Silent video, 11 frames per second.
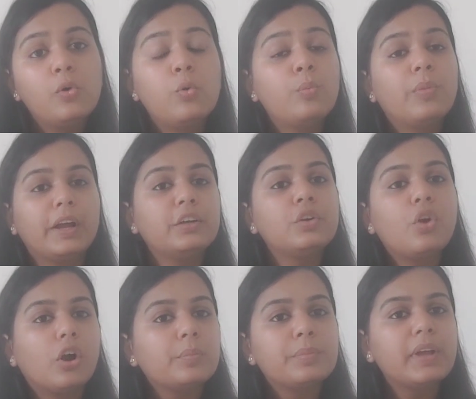who might
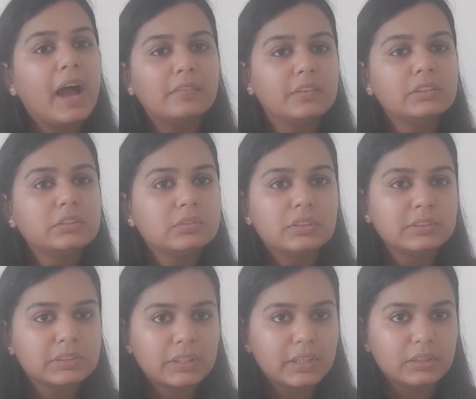not be having certain
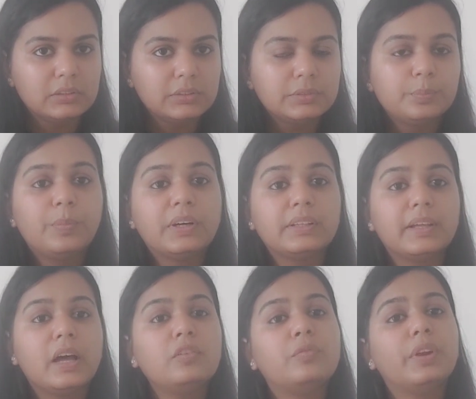skills, but they
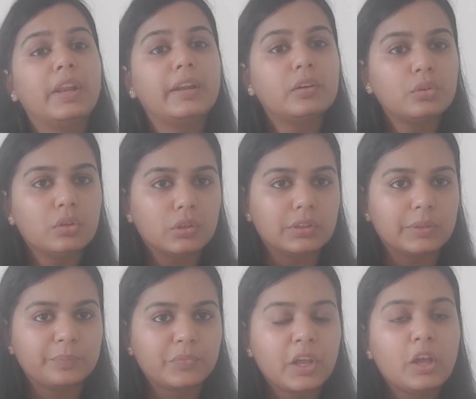are willing to learn.
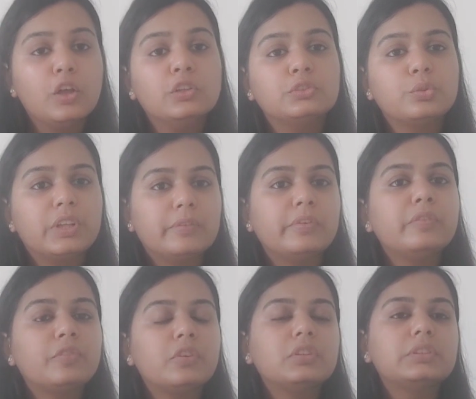So they
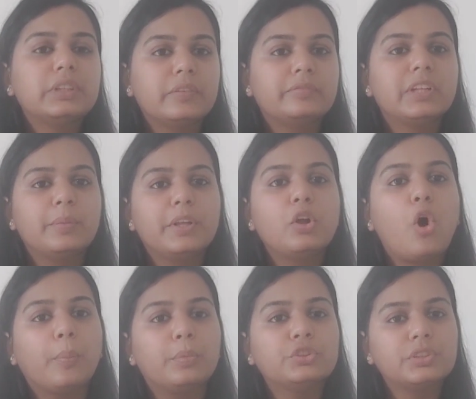will first give them an
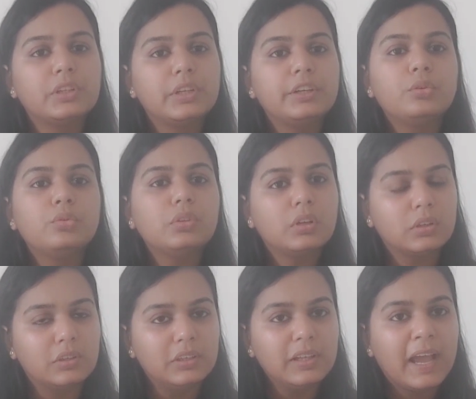opportunity to
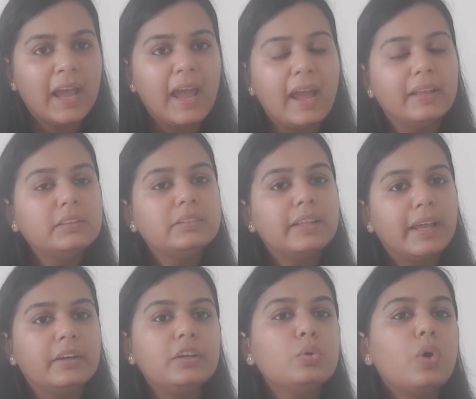learn and
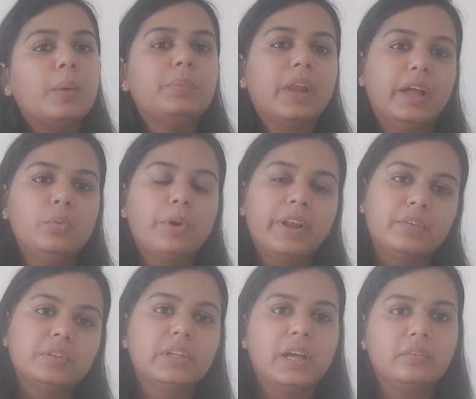then to apply
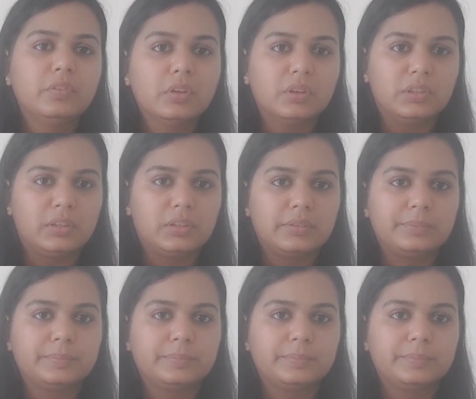whatever they have learned.